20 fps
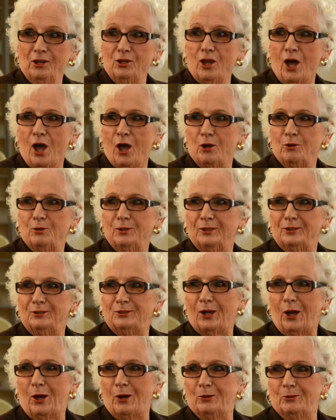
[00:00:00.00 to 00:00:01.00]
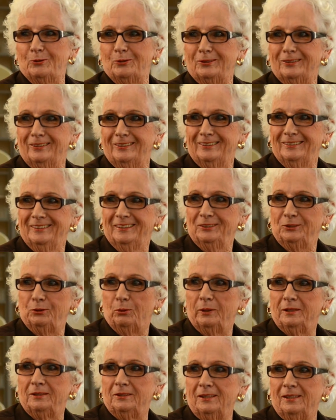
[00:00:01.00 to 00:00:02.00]
No, you don't.
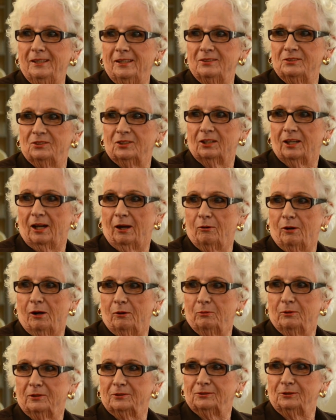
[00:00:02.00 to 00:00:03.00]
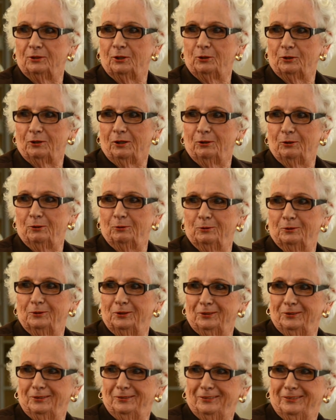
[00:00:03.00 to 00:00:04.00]
20 years ago, I was not old.
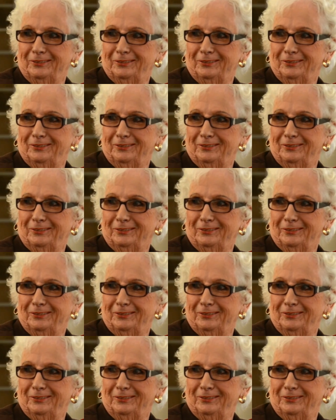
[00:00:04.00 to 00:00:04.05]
